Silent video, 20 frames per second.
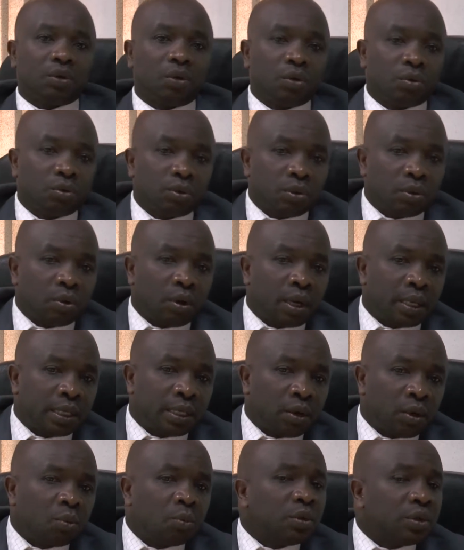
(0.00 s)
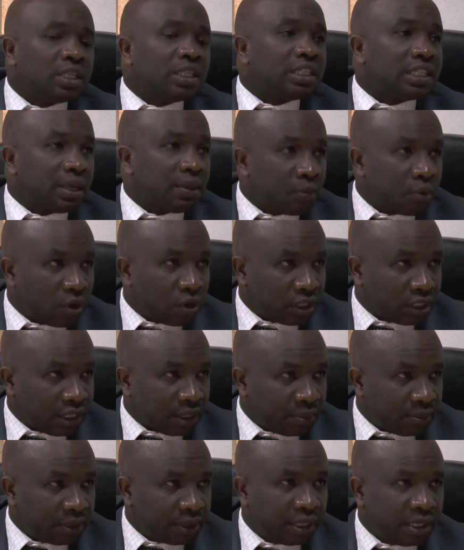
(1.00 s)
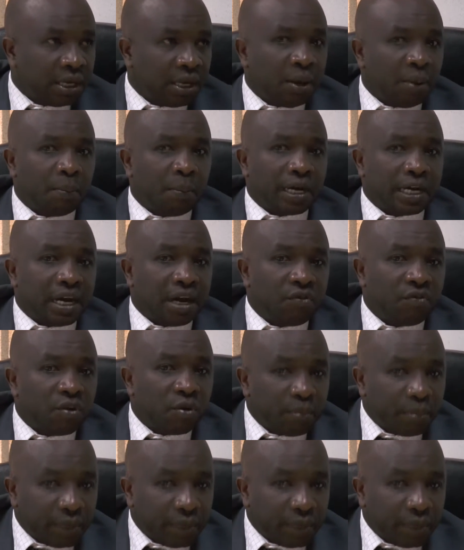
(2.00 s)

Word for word: also almost the same concept. But now for